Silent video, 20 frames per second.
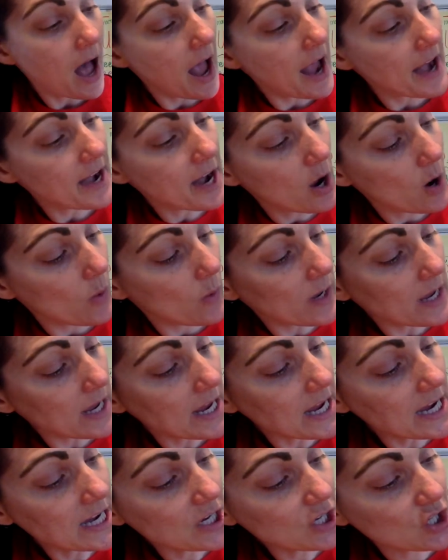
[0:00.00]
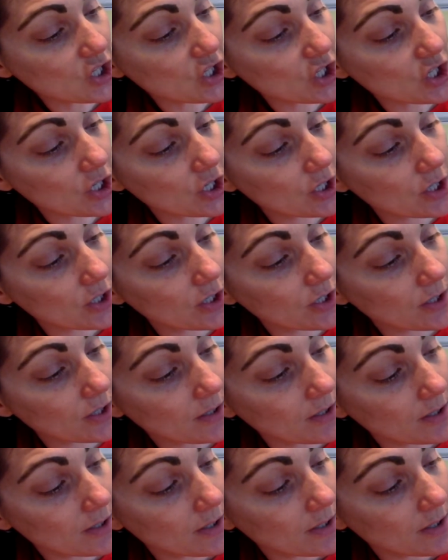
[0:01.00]
know each,
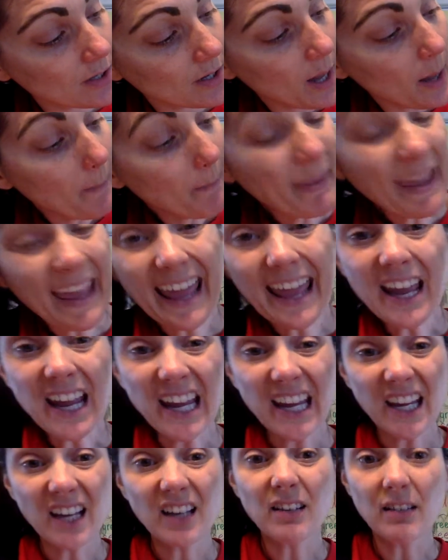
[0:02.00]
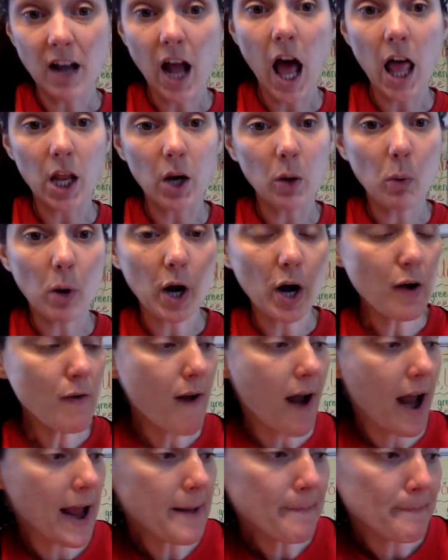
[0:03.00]
pink, color word,
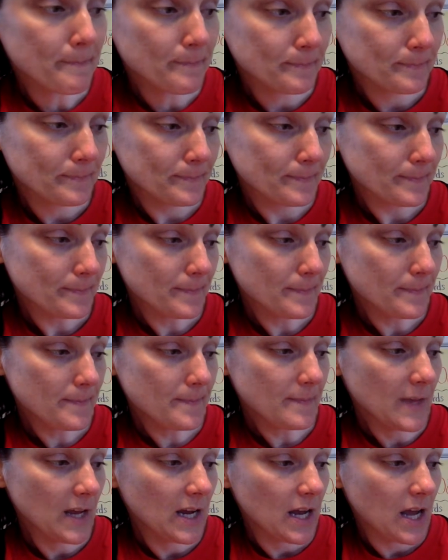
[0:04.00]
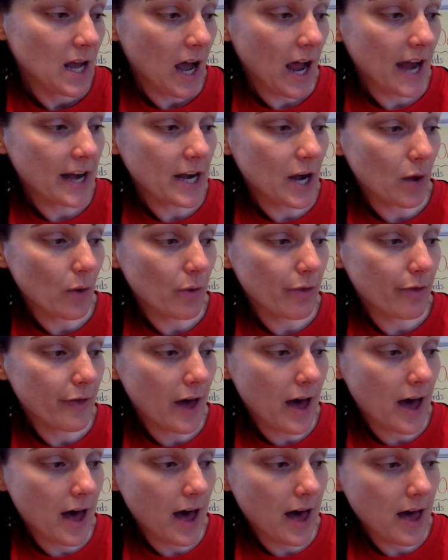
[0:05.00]
right? I know
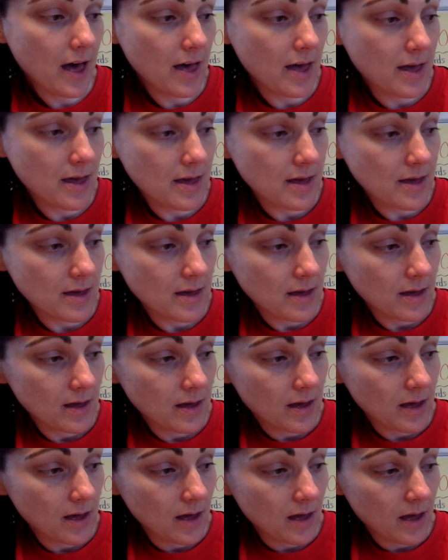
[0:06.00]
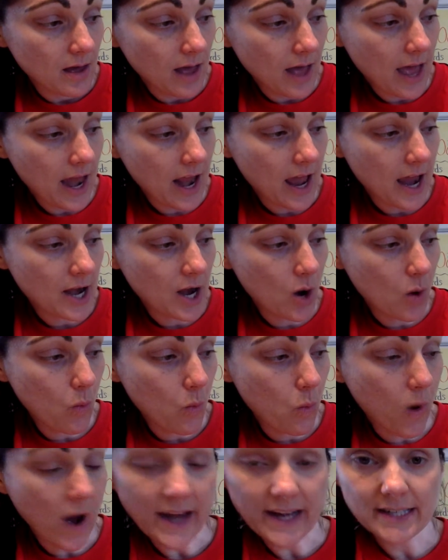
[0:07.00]
the, and I know
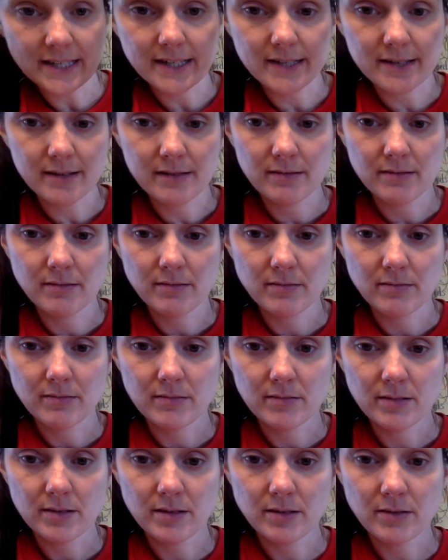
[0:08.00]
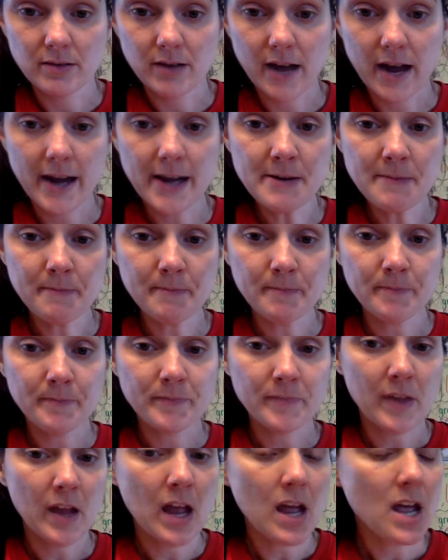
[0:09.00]
white, okay?
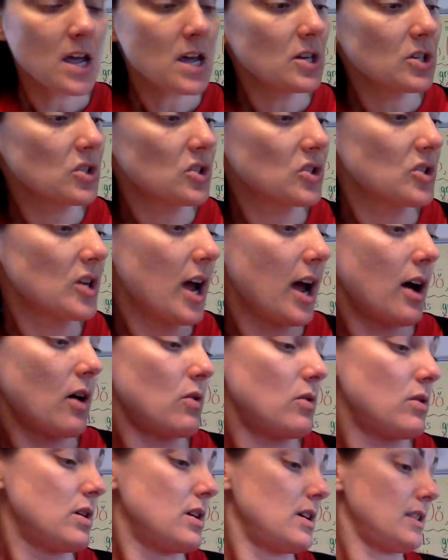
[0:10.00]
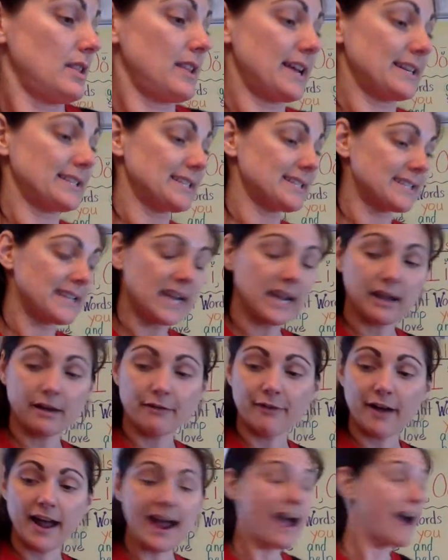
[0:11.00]
So let's see
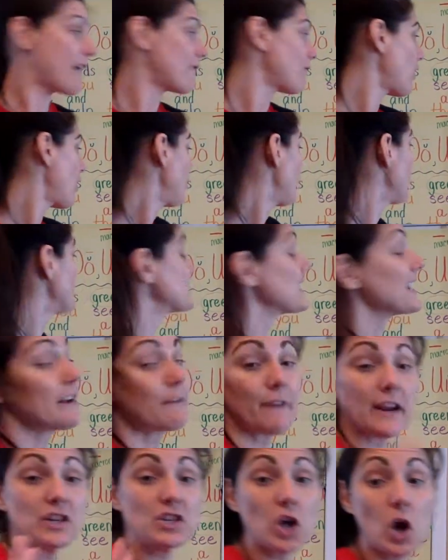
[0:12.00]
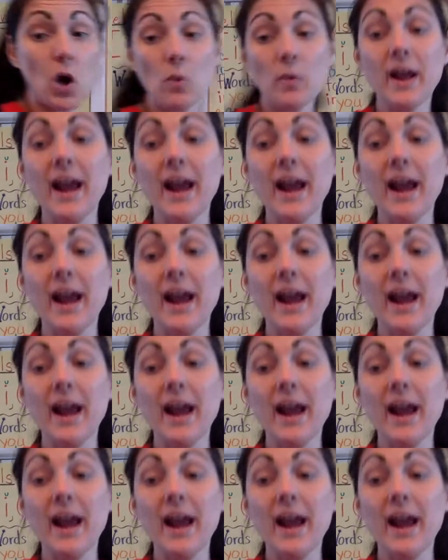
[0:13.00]
if I have all those. And if I don't